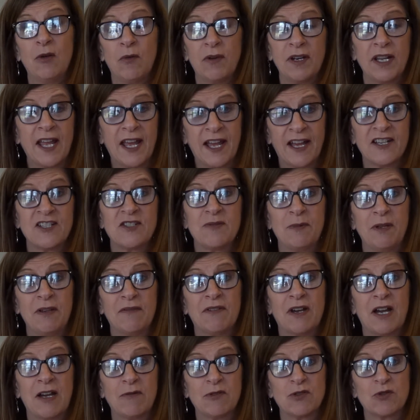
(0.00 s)
when he asked me
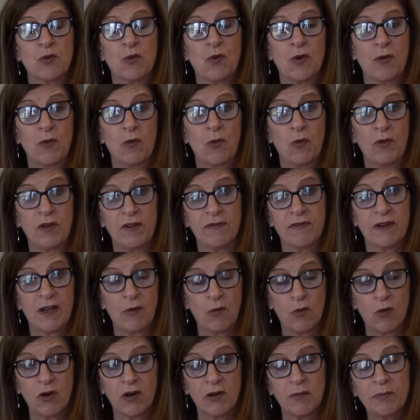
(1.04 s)
if I
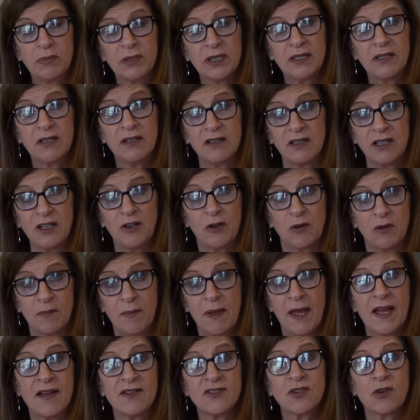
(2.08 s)
wore a
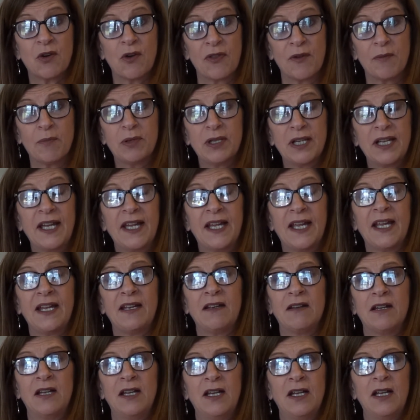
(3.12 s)
mask on the
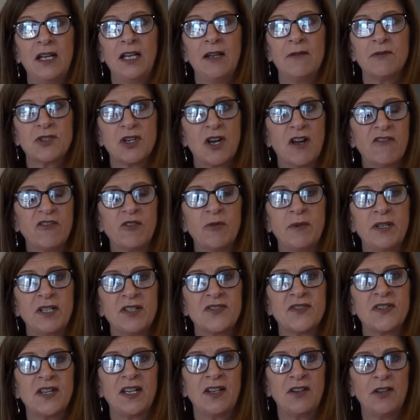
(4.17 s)
plane. It was hard for me to
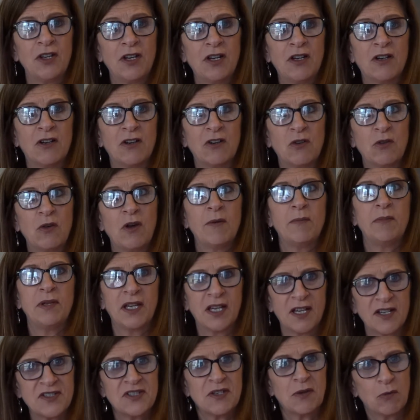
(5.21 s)
say no
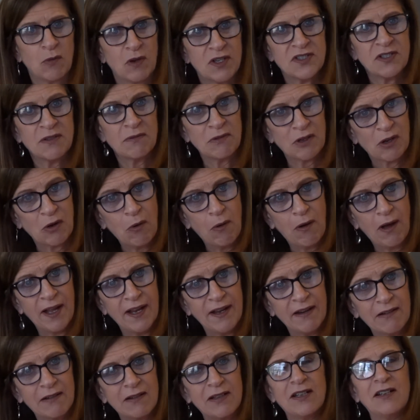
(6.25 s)
because it wasn't
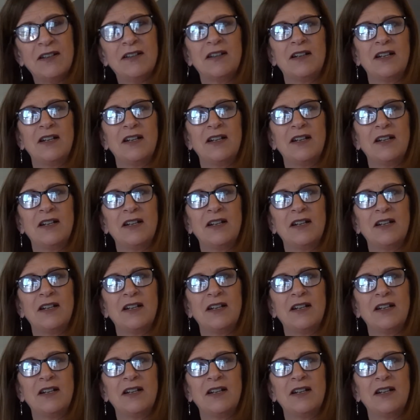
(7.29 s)
required.